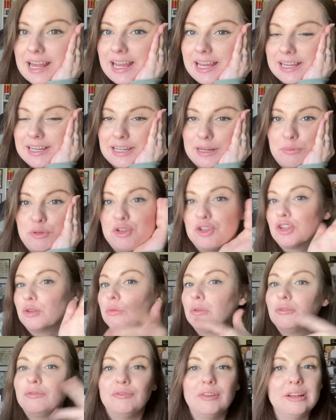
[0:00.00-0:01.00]
and I'm sure
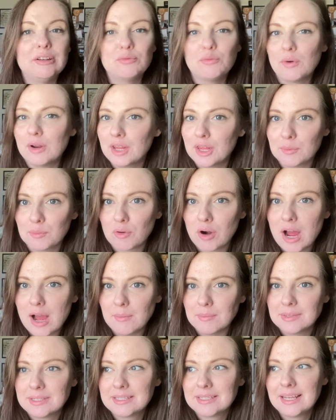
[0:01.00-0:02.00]
will fit one of the
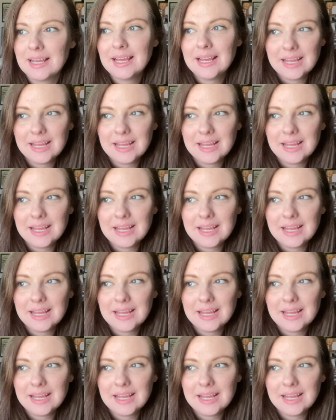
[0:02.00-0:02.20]
prompts